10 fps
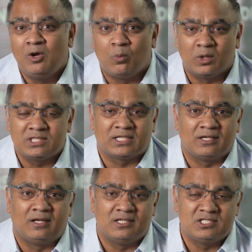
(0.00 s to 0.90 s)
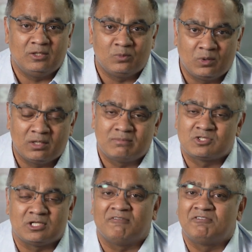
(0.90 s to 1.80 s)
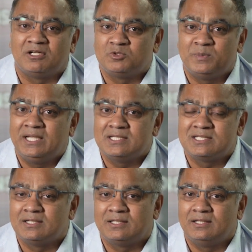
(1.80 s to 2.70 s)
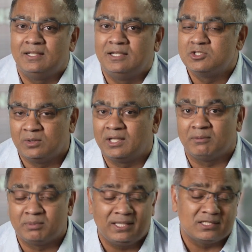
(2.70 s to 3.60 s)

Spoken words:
what technology and what software is being inserted into the company.